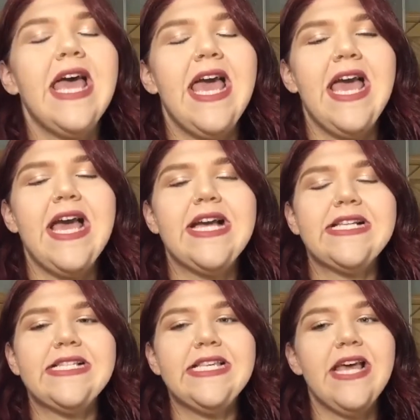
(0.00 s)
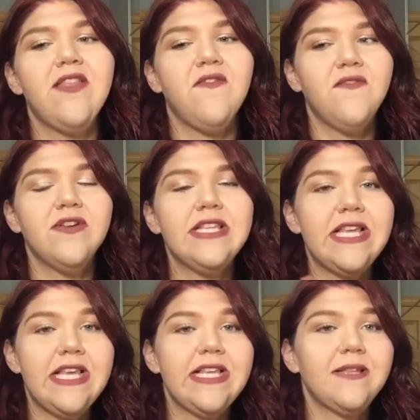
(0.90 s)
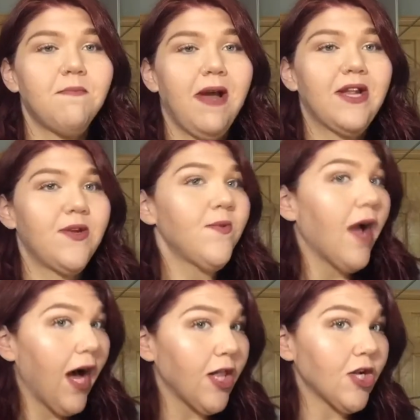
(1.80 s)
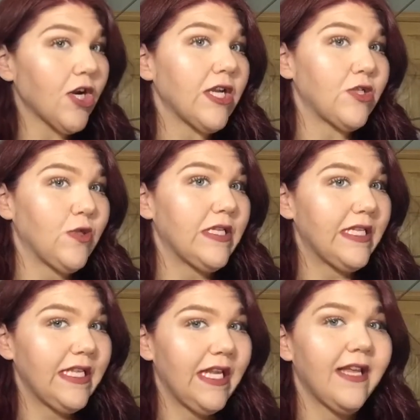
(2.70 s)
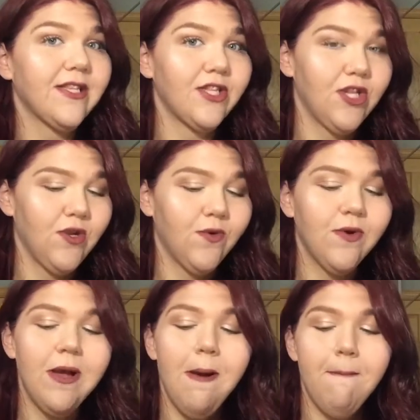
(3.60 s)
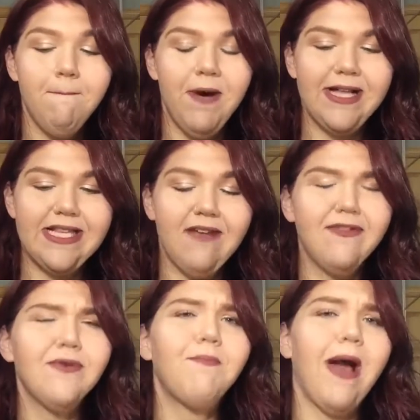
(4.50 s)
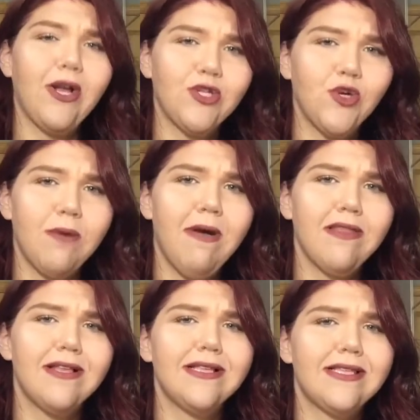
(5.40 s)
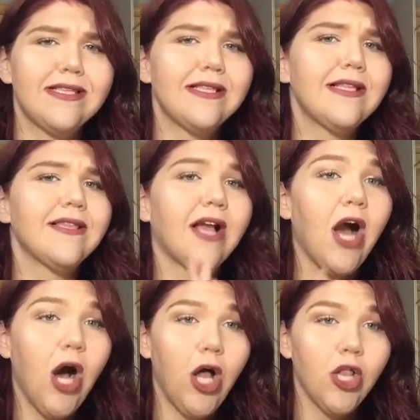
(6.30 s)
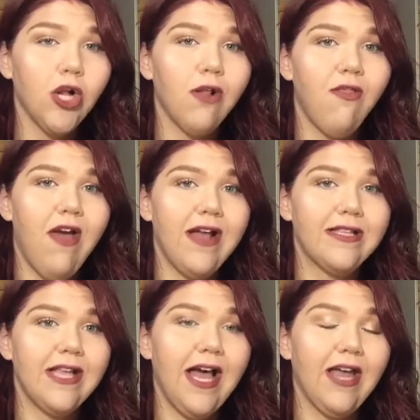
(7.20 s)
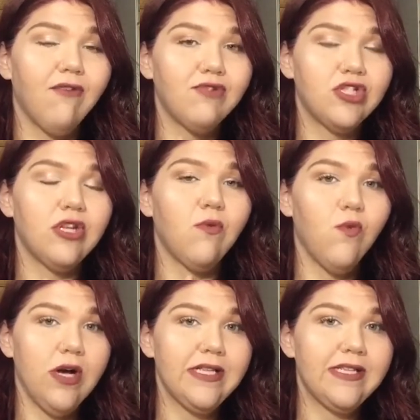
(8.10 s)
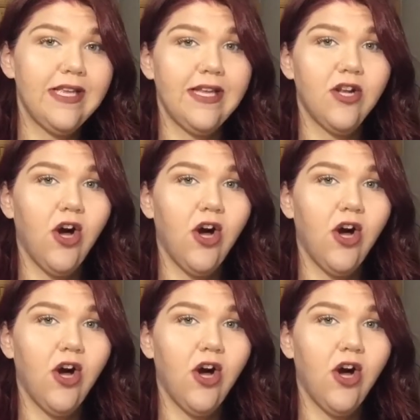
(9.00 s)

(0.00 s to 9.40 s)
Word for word: And yeah, the first is my new color. As you can see, it's new, but I have a little backstory about this. This isn't the color that I originally was in